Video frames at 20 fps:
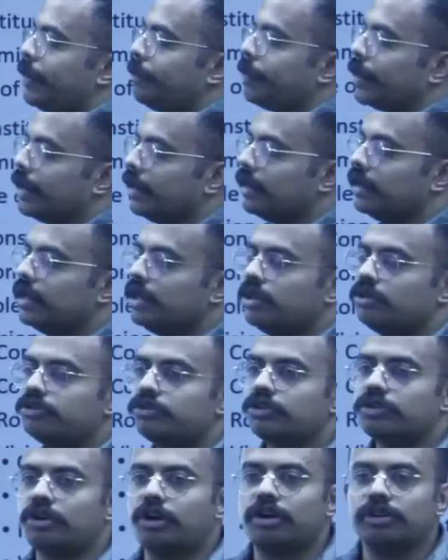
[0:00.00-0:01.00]
people.
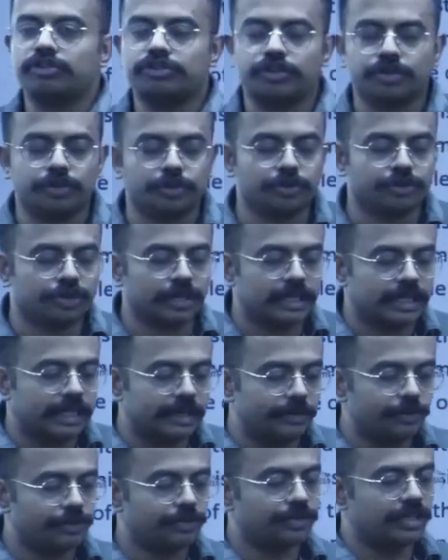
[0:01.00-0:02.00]
So Constitution
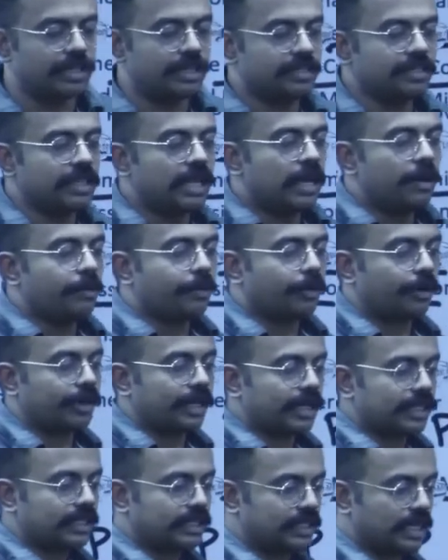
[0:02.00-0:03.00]
gives this
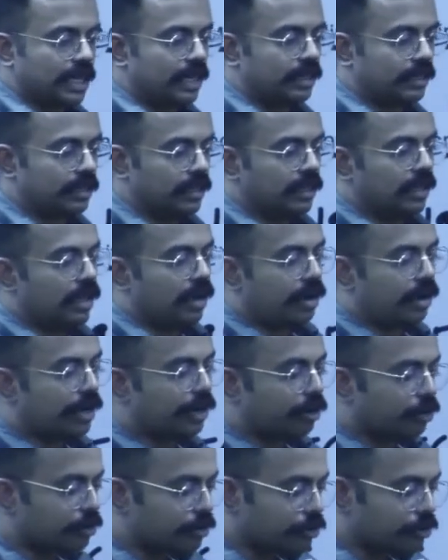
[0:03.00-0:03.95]
protection, and